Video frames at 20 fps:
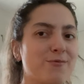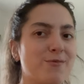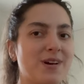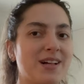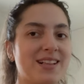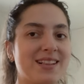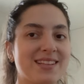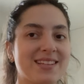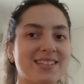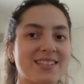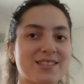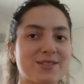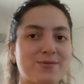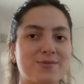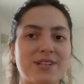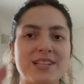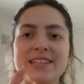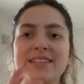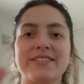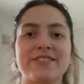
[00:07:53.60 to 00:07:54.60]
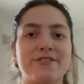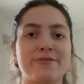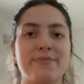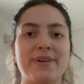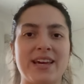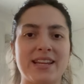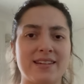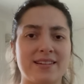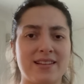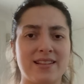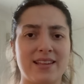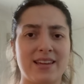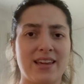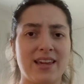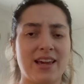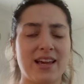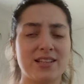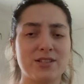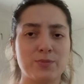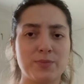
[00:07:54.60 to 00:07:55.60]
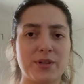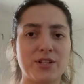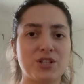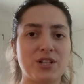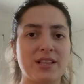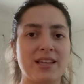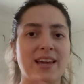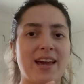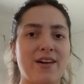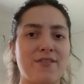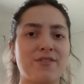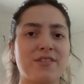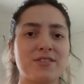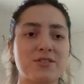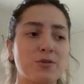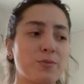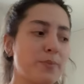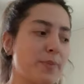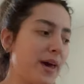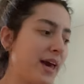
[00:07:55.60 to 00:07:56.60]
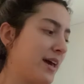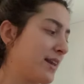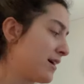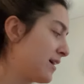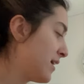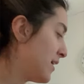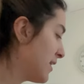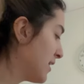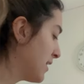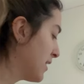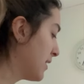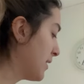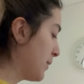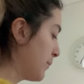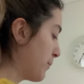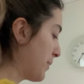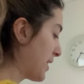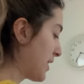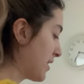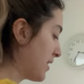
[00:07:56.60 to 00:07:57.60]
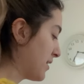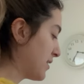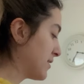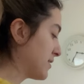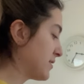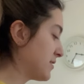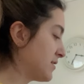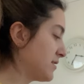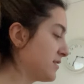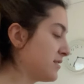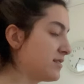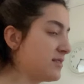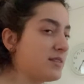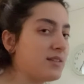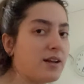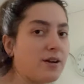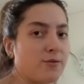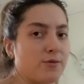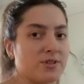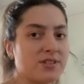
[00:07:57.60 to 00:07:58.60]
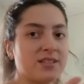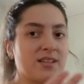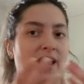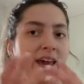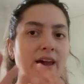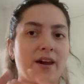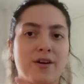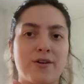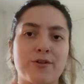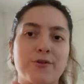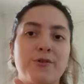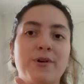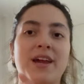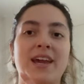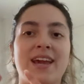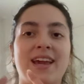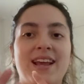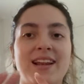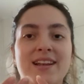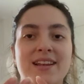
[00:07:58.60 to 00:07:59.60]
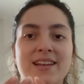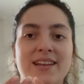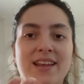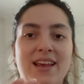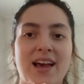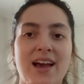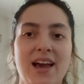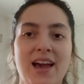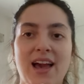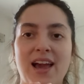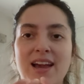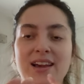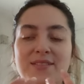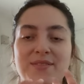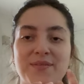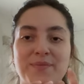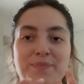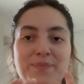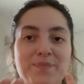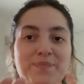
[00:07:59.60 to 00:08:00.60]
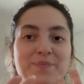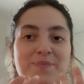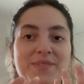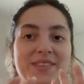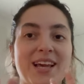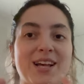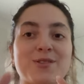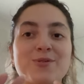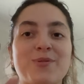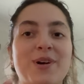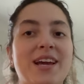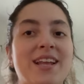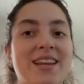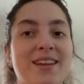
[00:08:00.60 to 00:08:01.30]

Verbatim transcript: well, it's really dramatically, especially I feel so bad because there was the earthquake and that's why I